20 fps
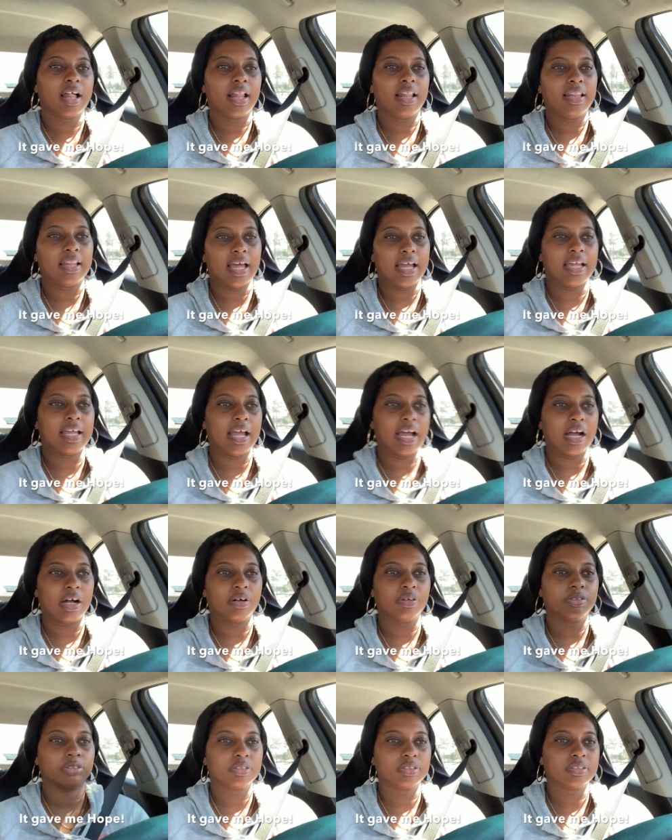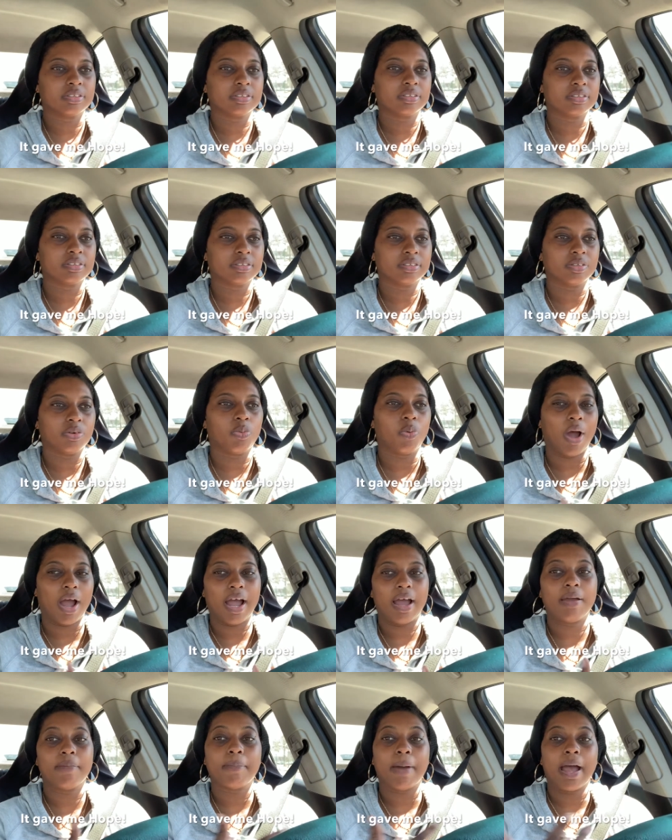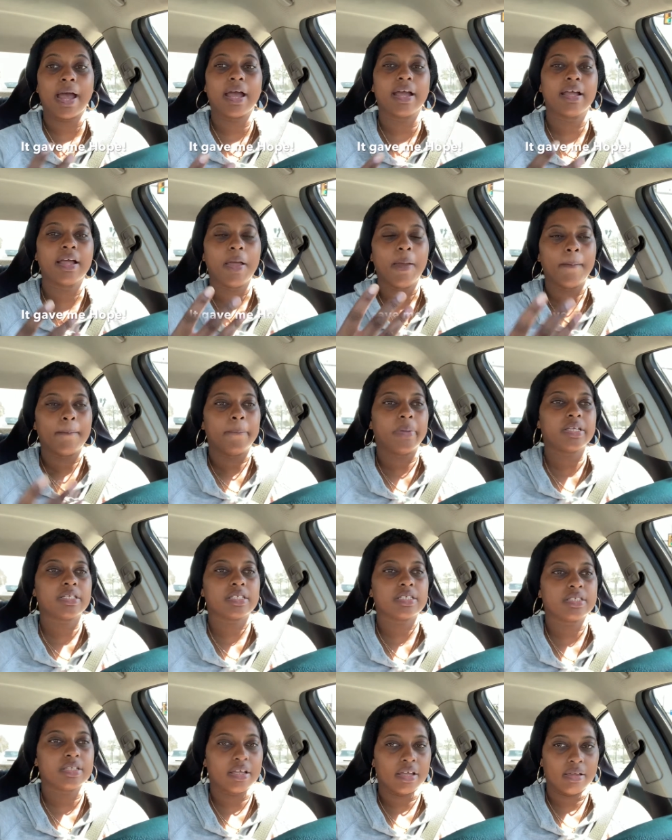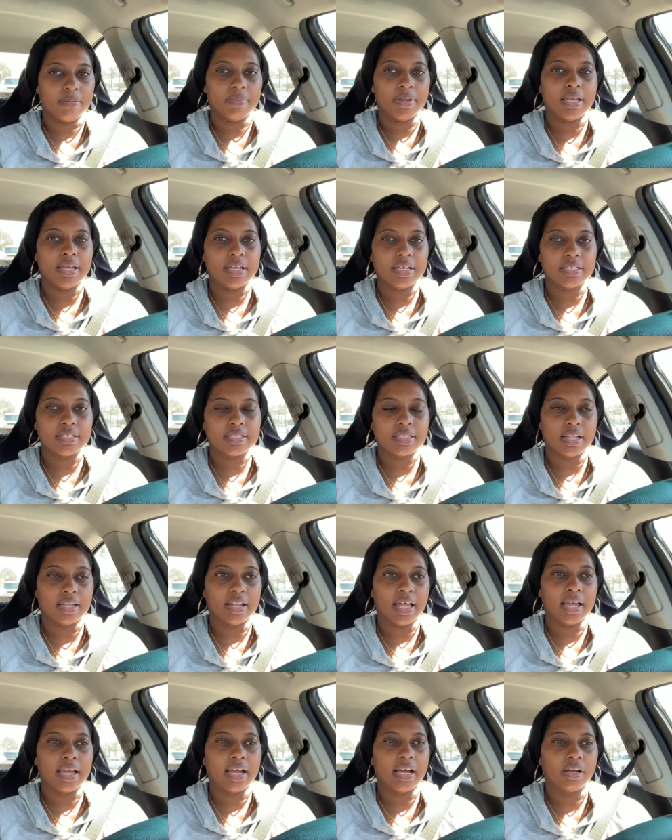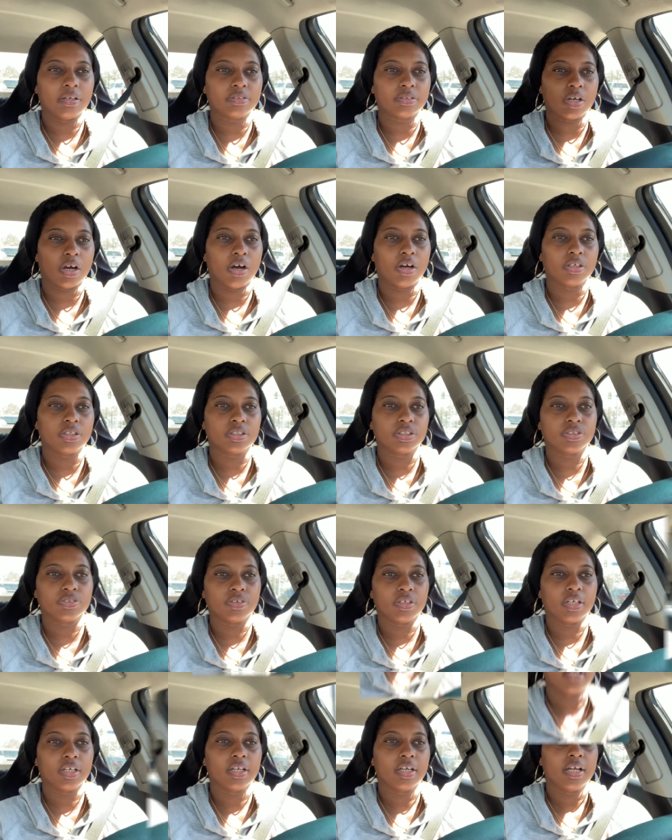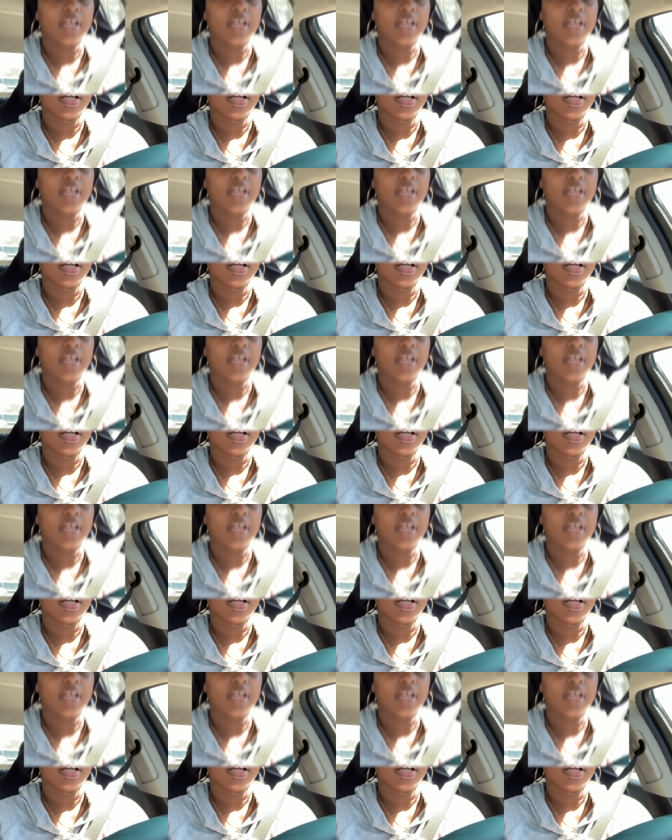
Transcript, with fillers: lighthouse why my business name is lighthouse artistry